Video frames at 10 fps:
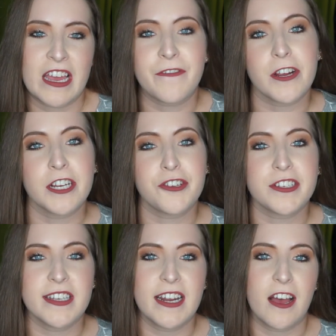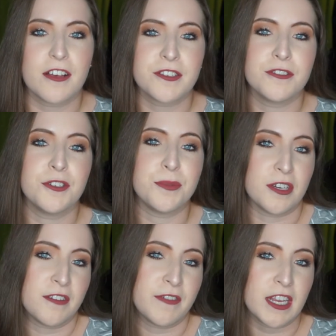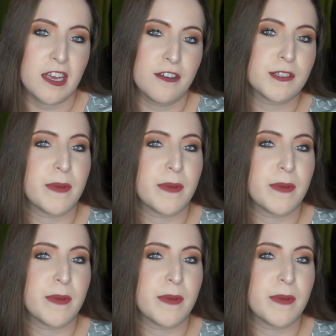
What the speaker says: If you're interested, I also do beauty videos.